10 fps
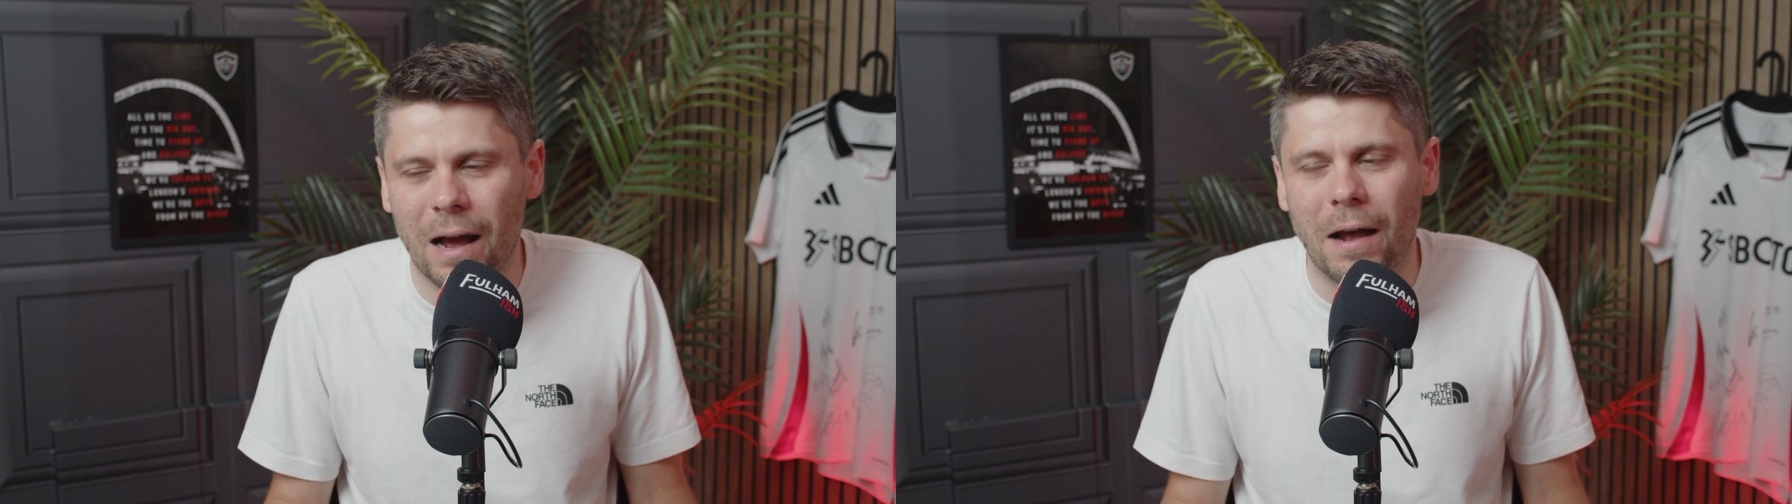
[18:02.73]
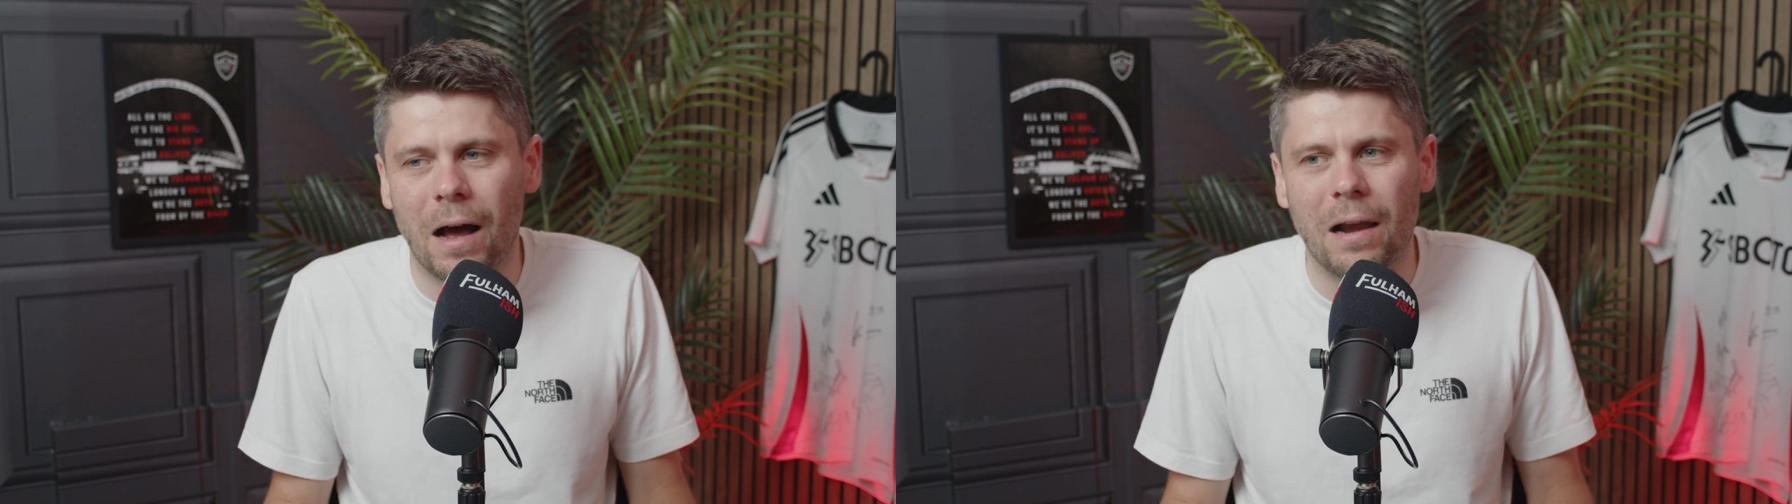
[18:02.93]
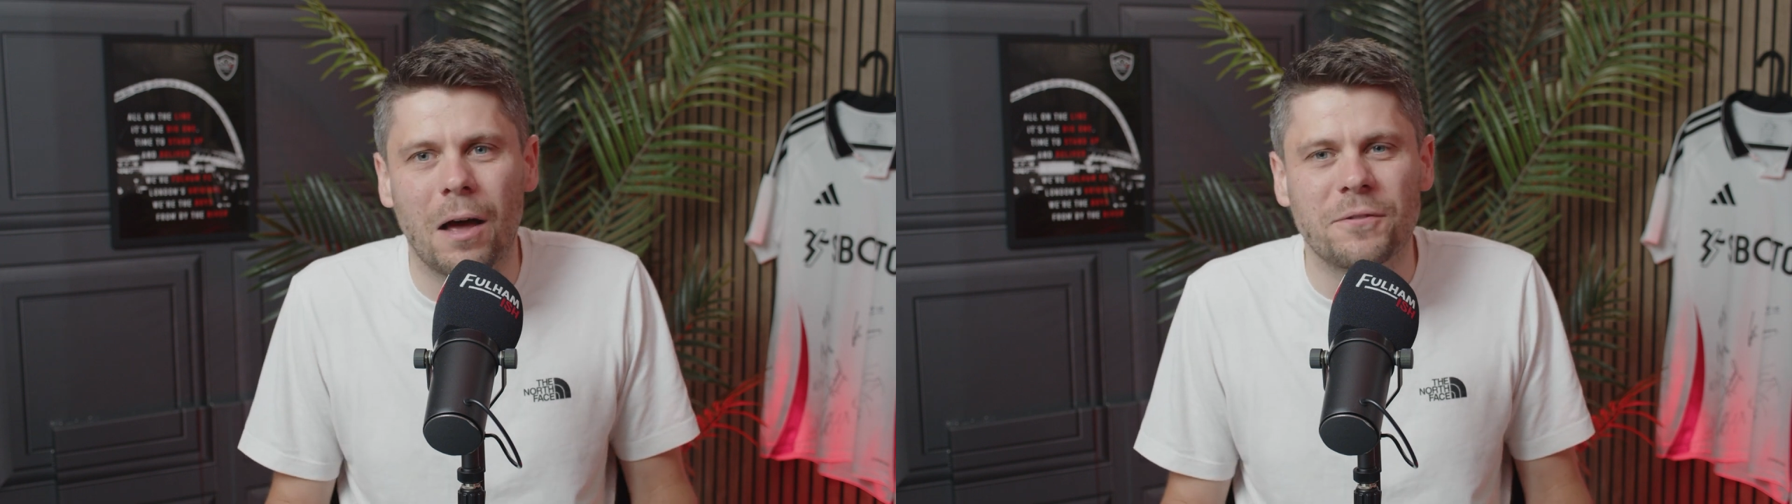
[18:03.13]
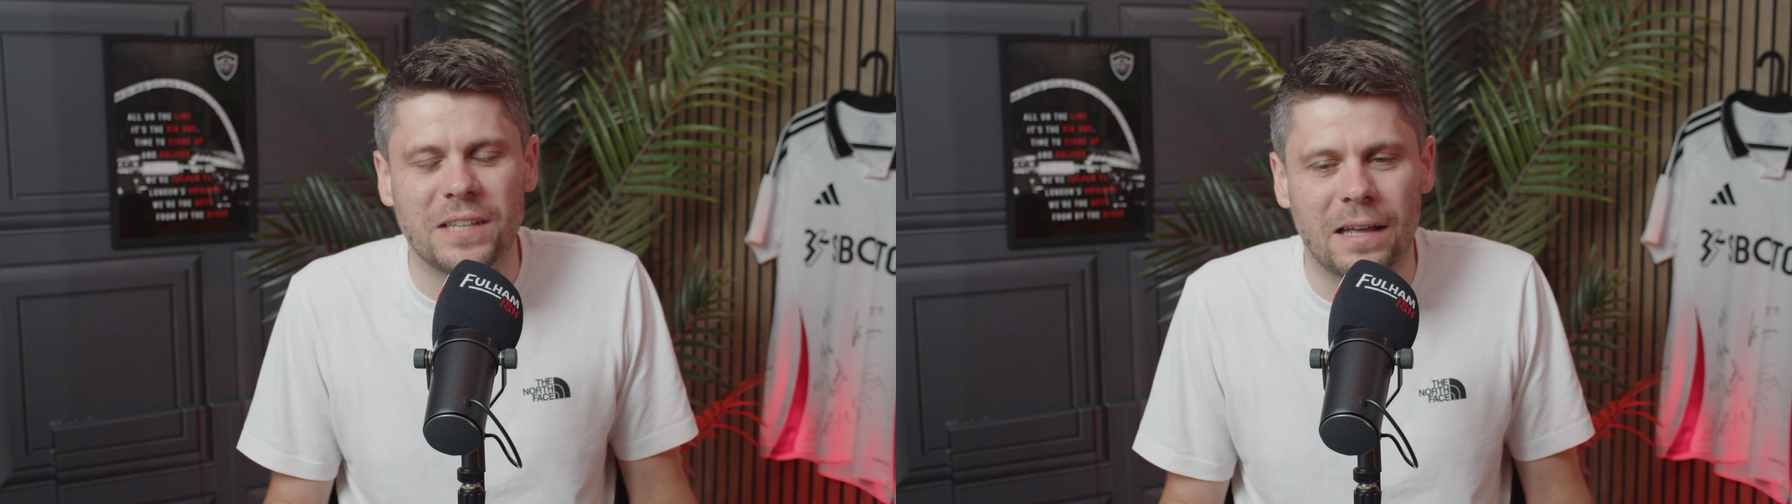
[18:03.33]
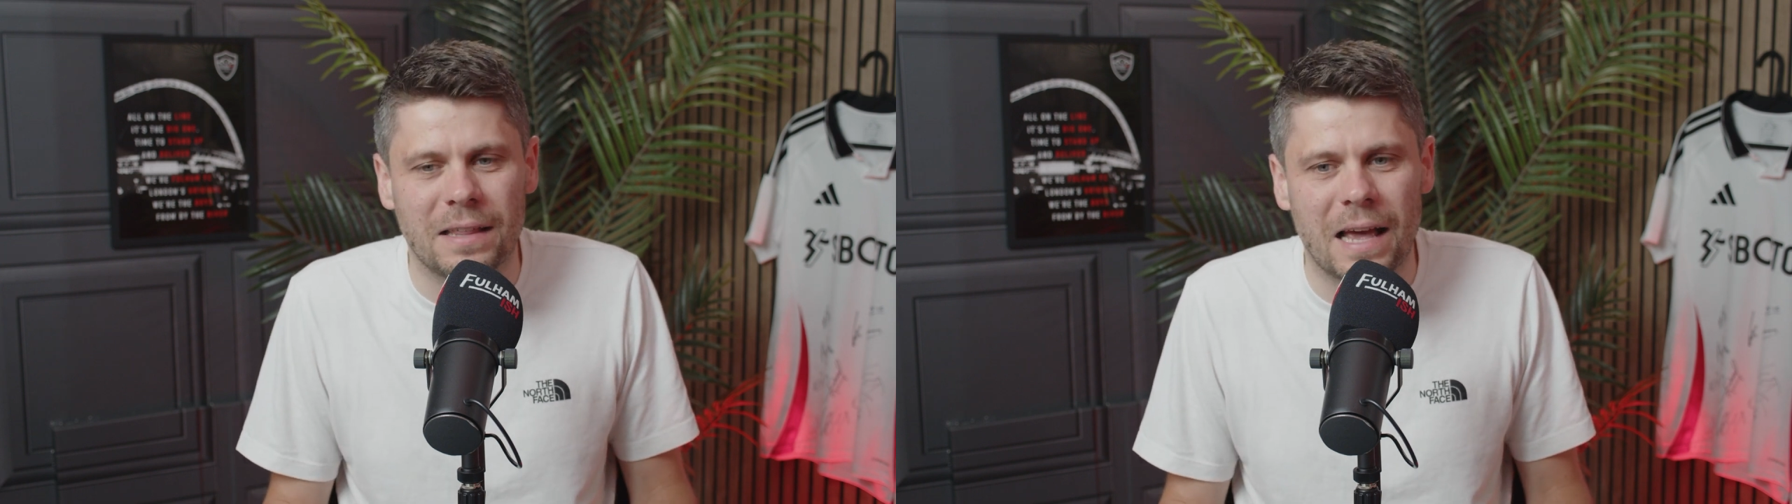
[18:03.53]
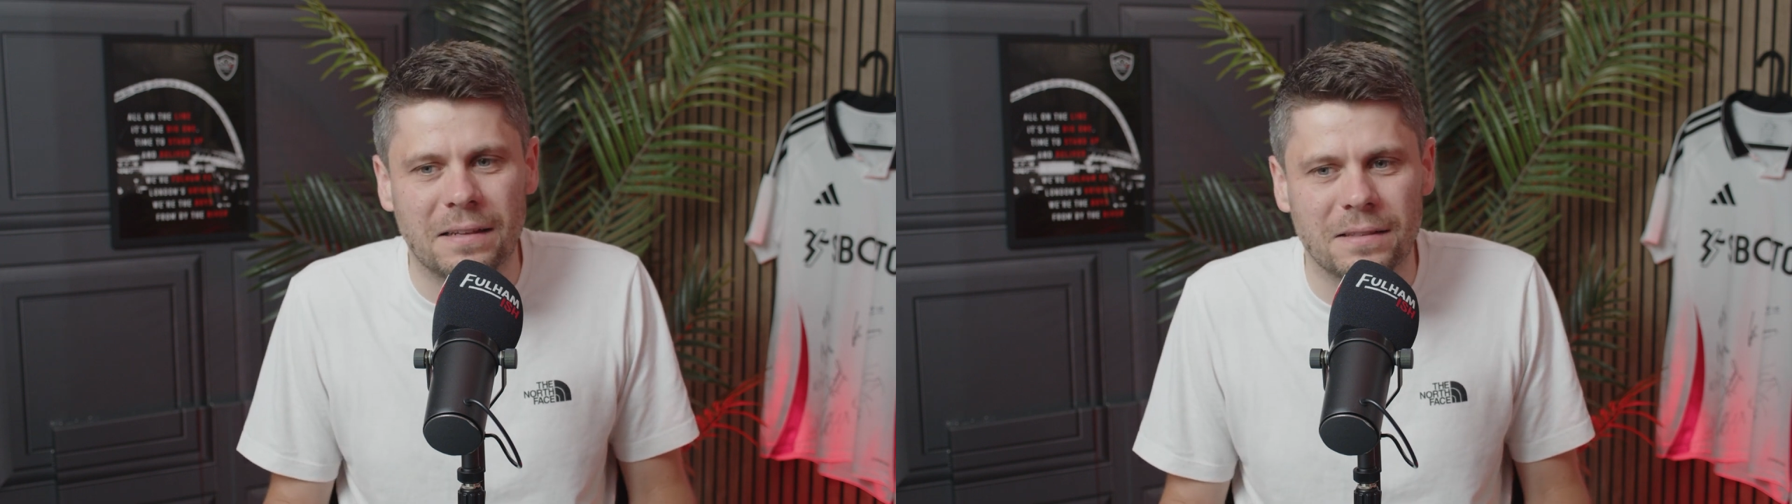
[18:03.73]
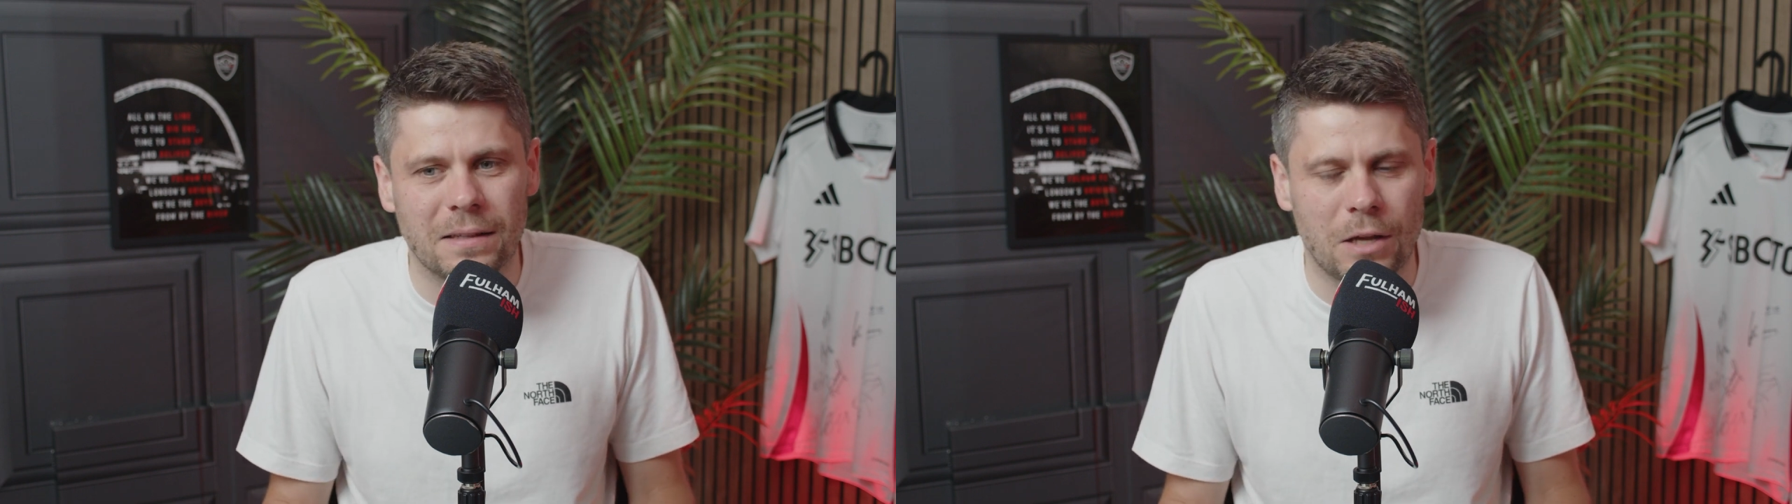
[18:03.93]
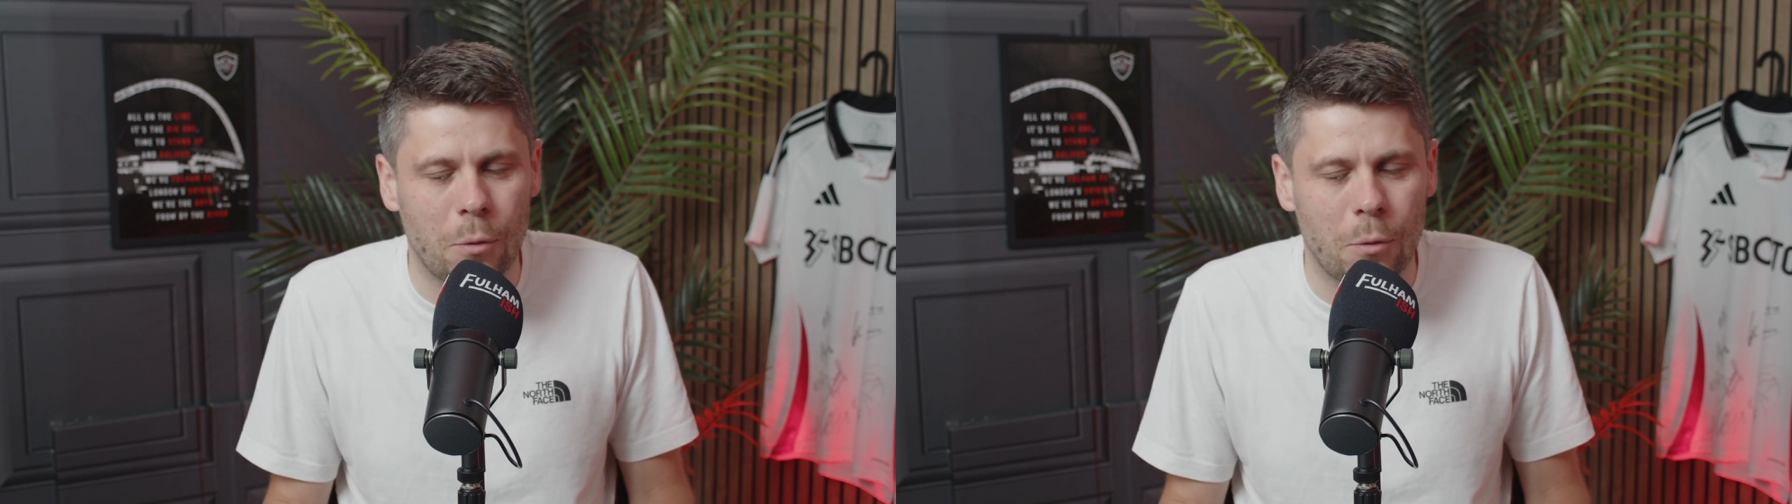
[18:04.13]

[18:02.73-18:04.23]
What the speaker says: I loved it at the end.